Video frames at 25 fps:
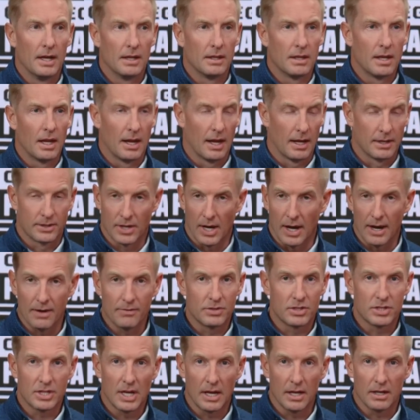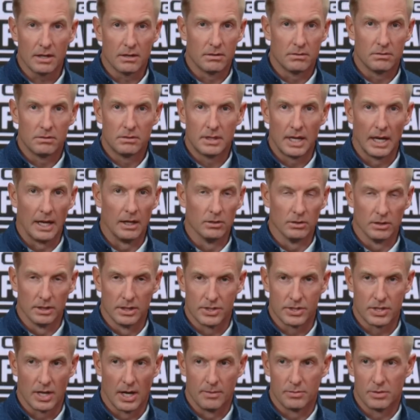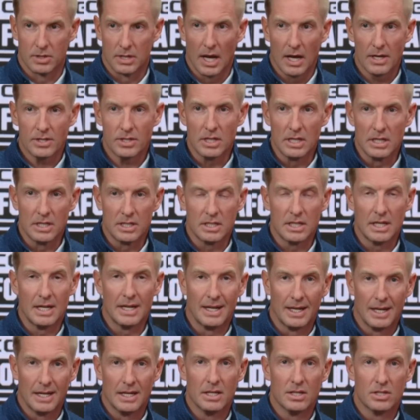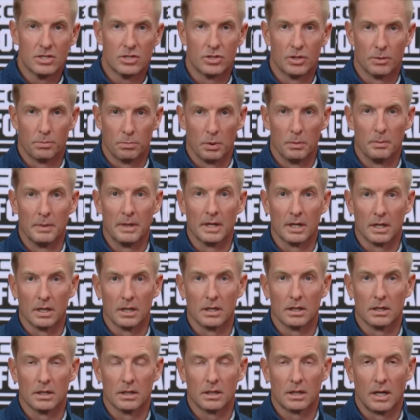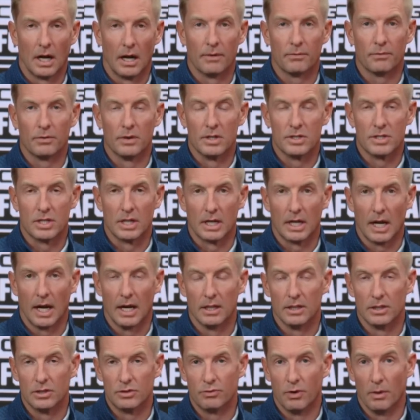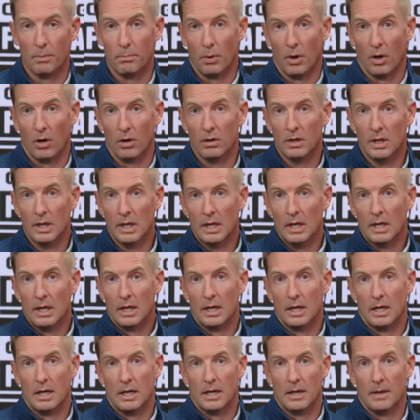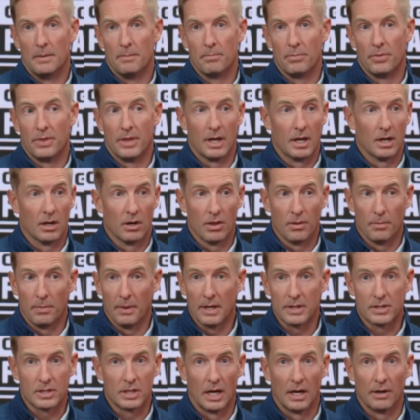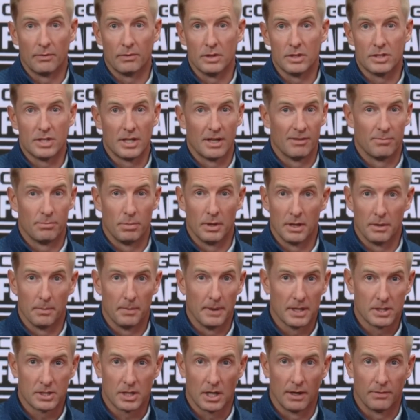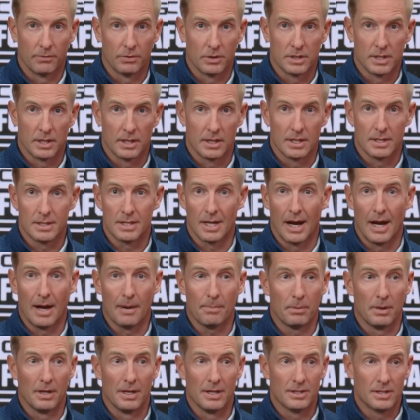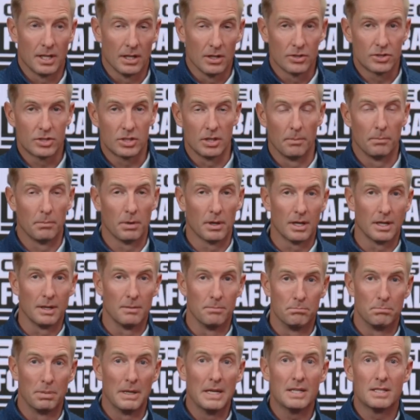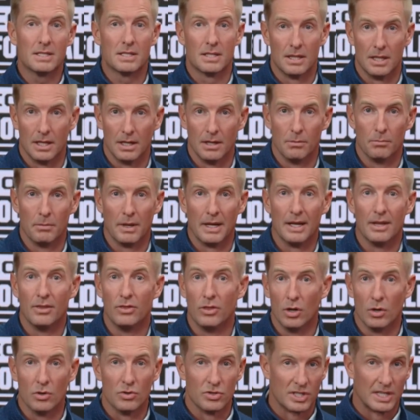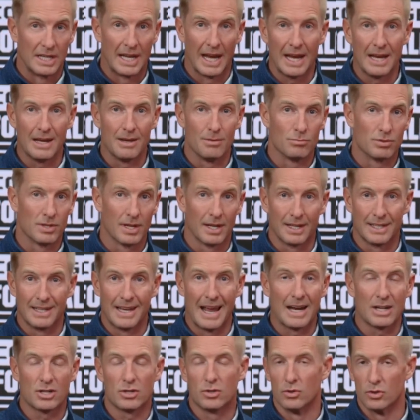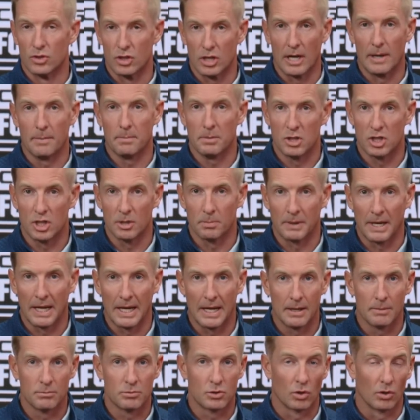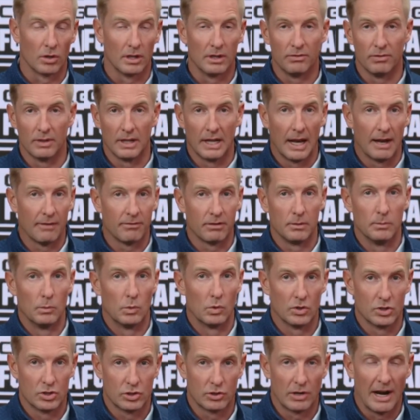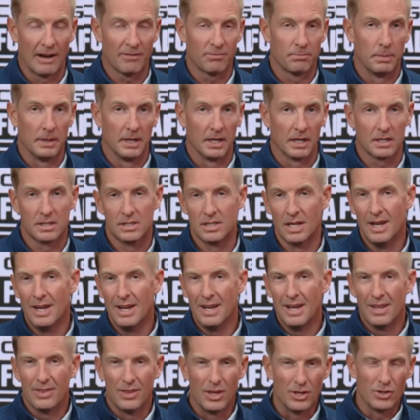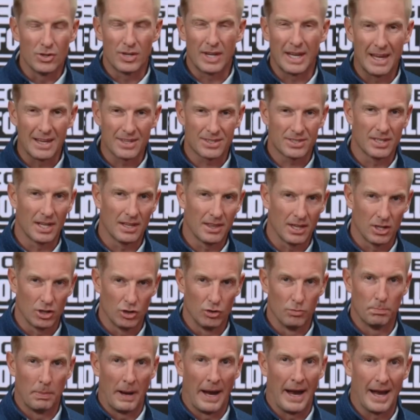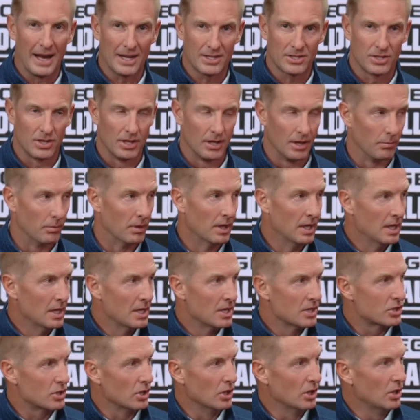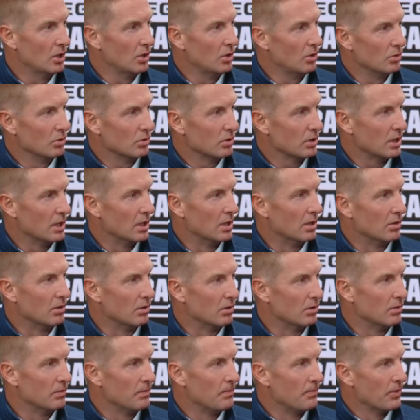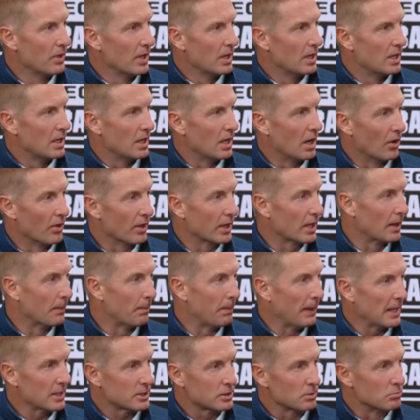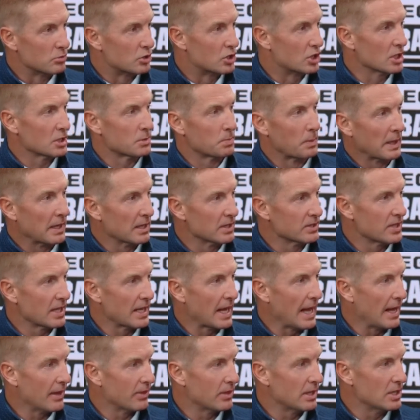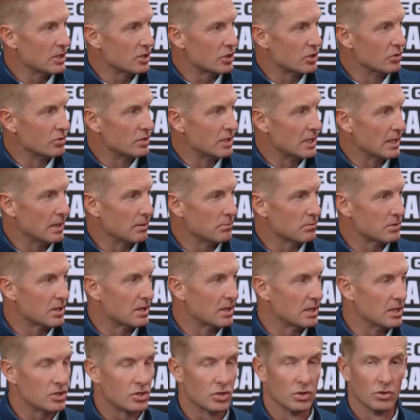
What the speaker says: as I've said countless times, the SEC is the premier conference in college football. They are the best conference. They have been the best conference at the top. And until somebody beats them in those games, like national championship games or even having more draft picks, then you can't say that you pass them. So, you know, are they going to pass them just because they add these two teams and these two